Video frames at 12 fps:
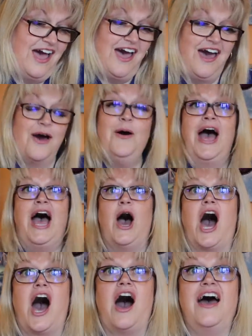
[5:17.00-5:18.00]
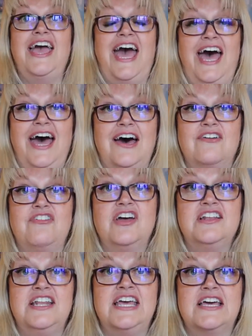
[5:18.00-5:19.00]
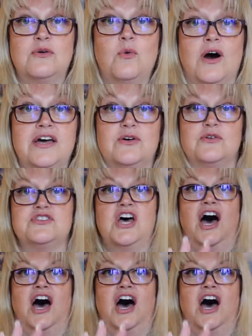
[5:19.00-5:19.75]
Oh! I have Nick Wilde.